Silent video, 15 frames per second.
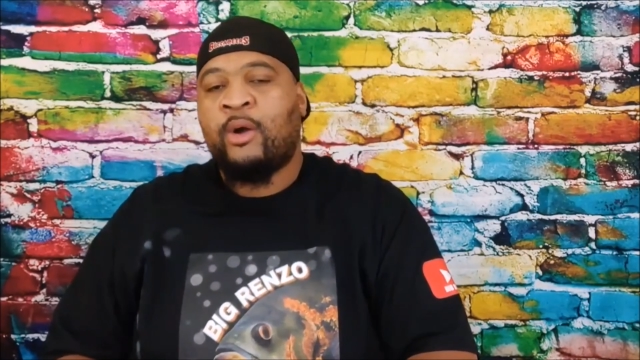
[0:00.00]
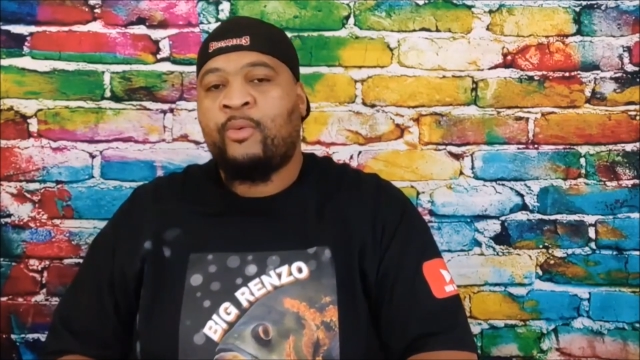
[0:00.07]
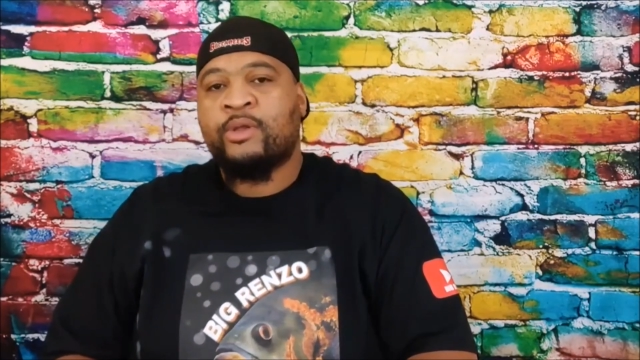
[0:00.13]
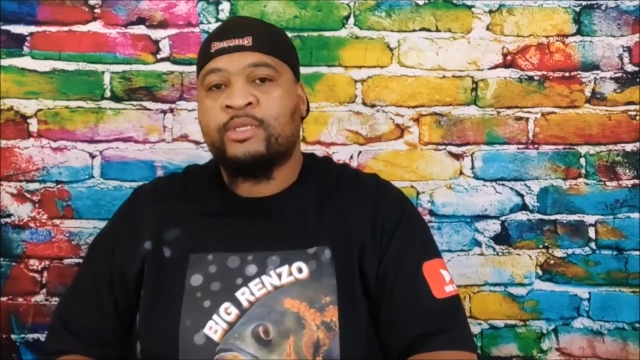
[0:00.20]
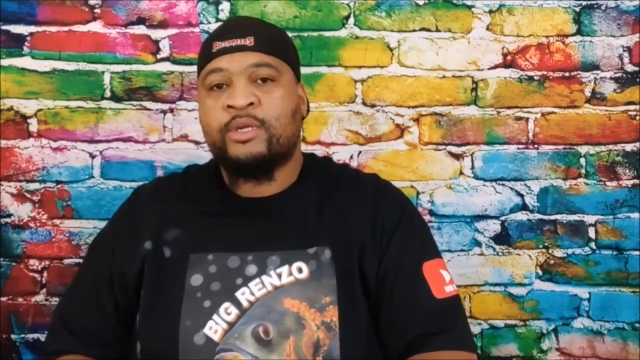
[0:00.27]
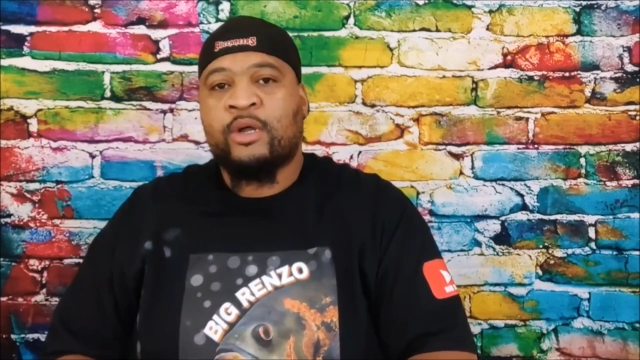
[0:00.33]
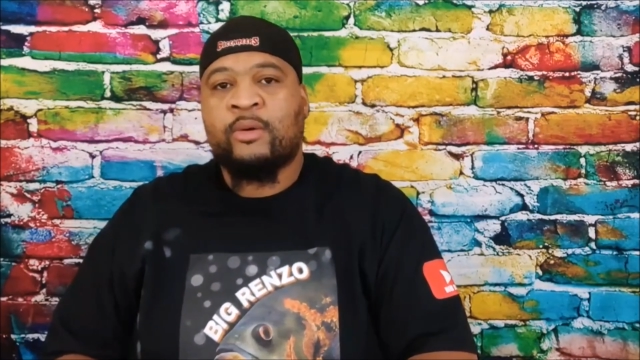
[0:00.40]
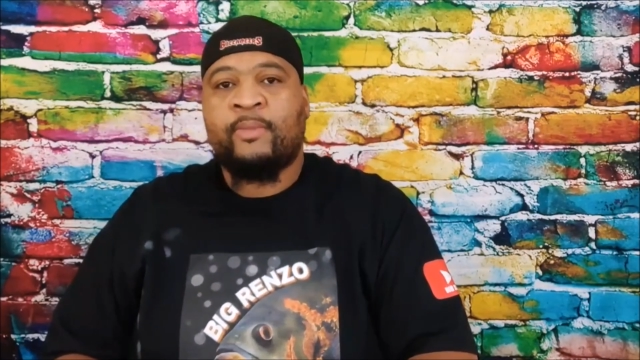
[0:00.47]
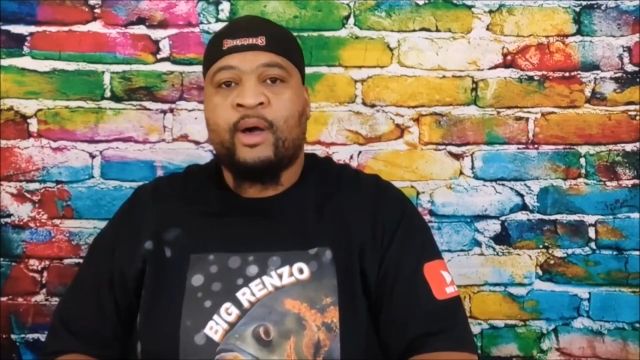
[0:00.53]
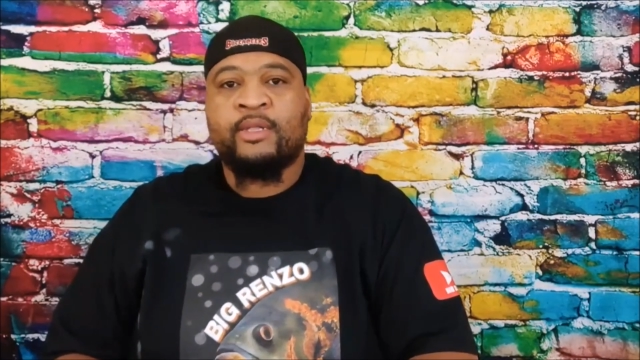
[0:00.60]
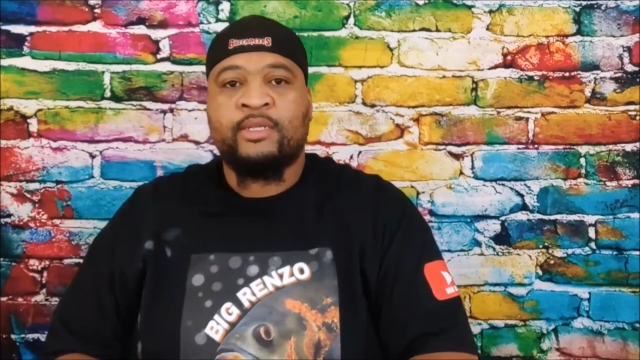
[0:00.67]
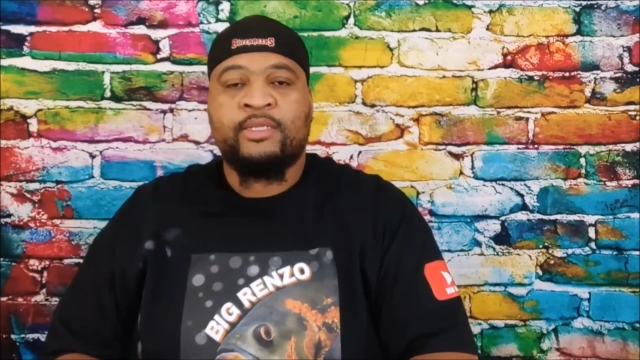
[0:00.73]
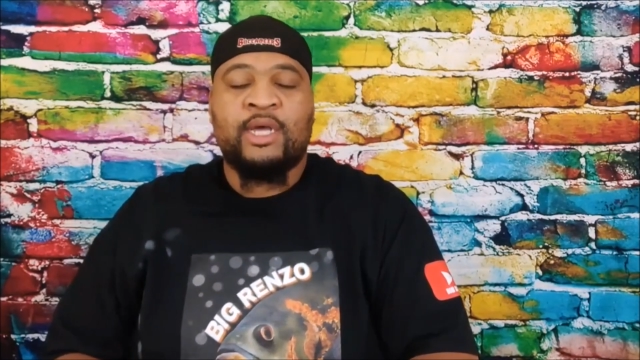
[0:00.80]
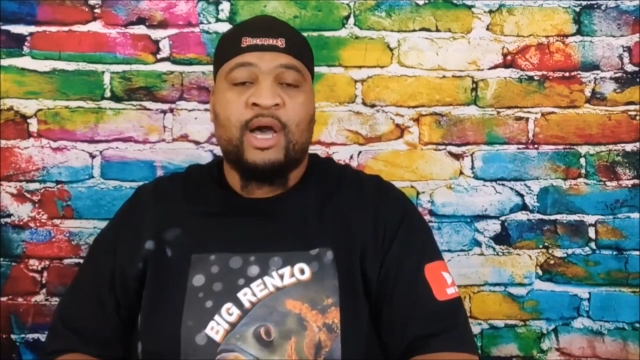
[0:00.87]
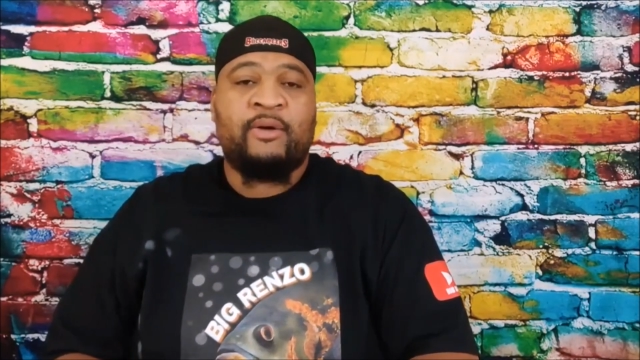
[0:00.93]
I want to talk
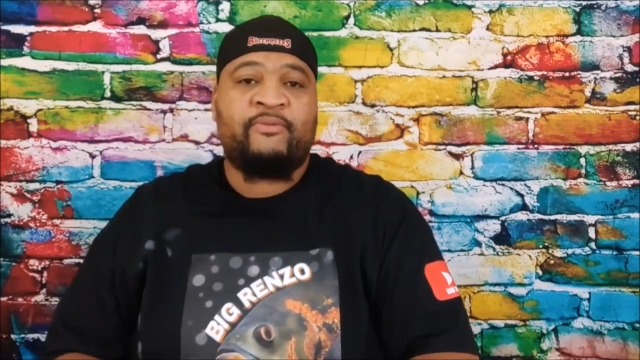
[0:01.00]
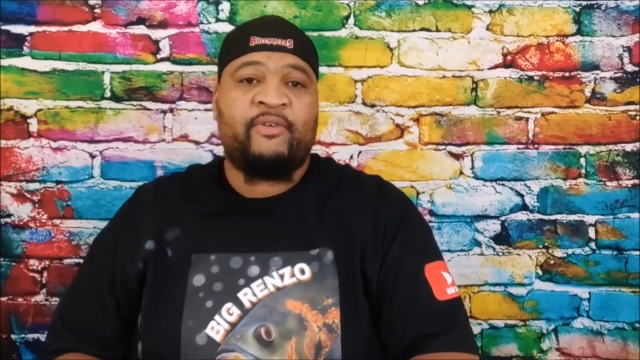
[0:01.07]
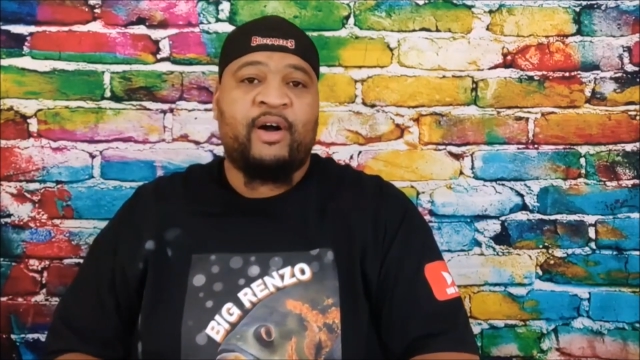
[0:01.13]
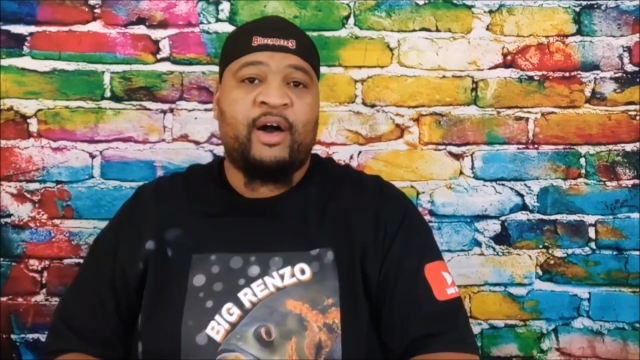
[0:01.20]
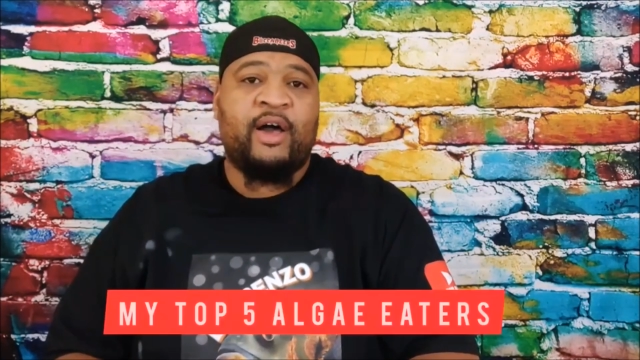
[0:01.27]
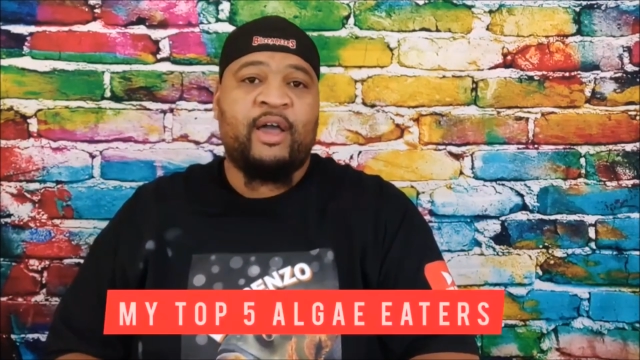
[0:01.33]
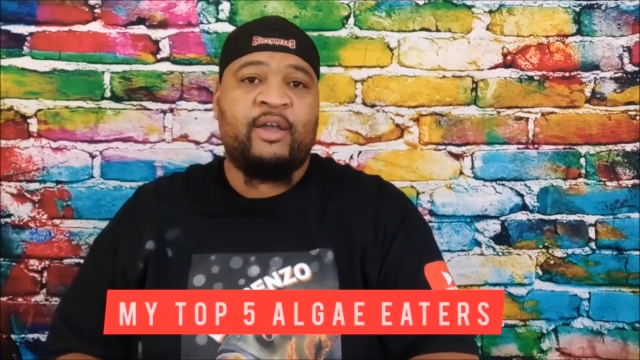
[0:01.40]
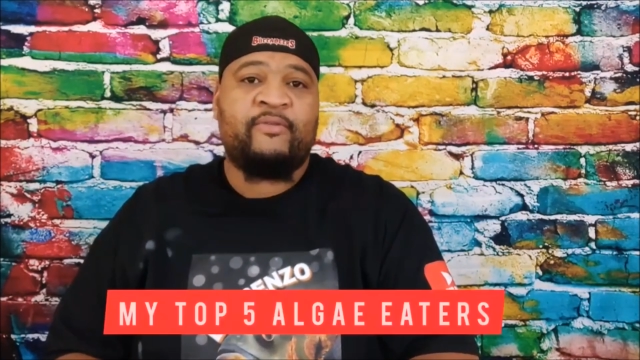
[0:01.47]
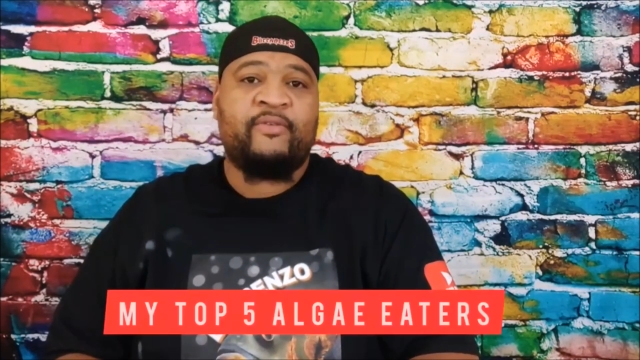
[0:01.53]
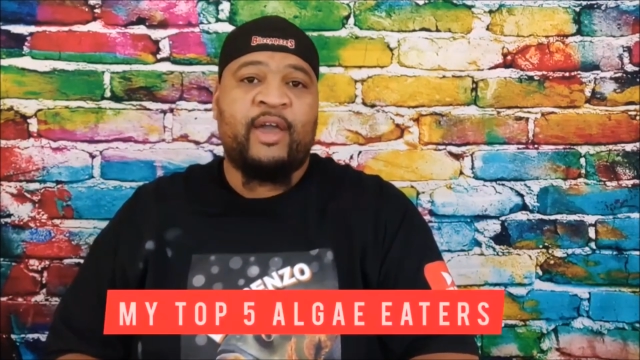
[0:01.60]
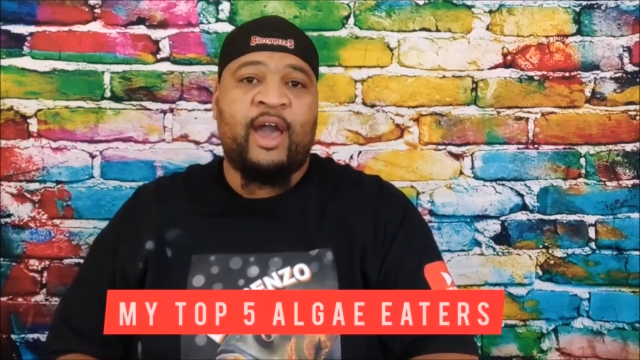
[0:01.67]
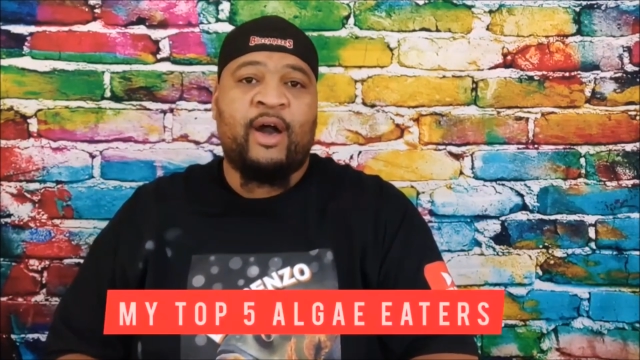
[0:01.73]
about the top 5